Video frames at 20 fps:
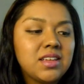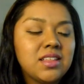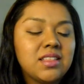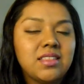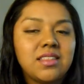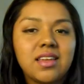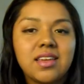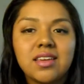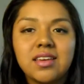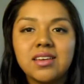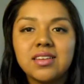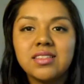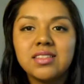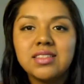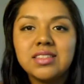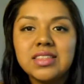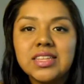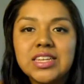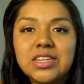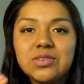like
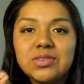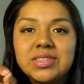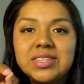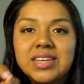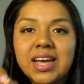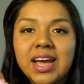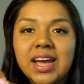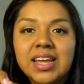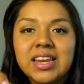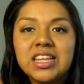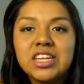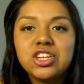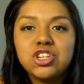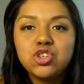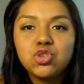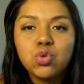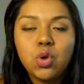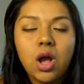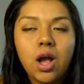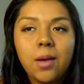little tiny
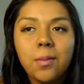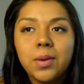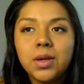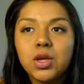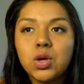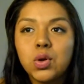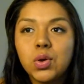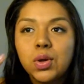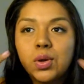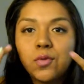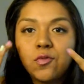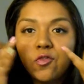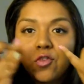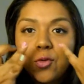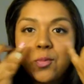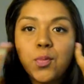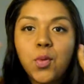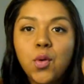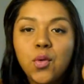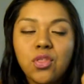drop for
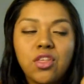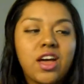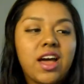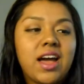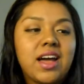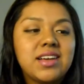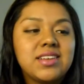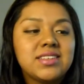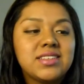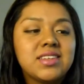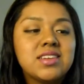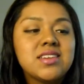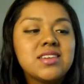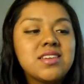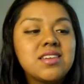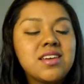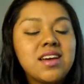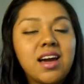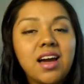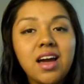both eyes.
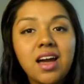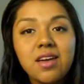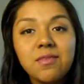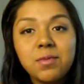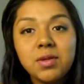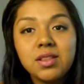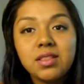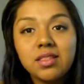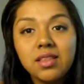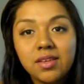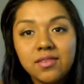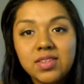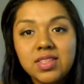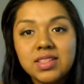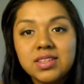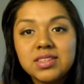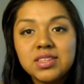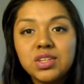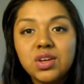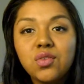I've been loving
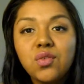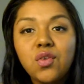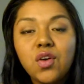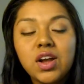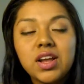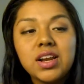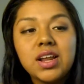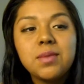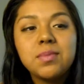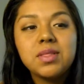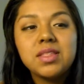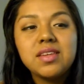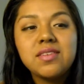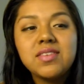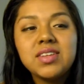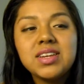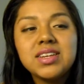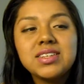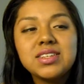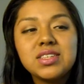this so far, and I believe
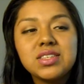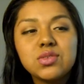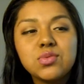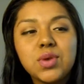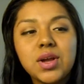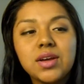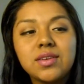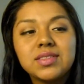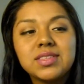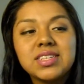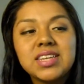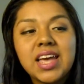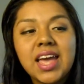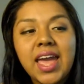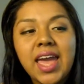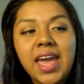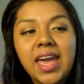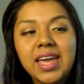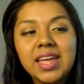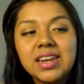it is around
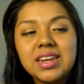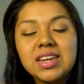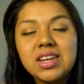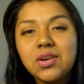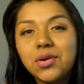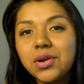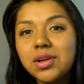$10 or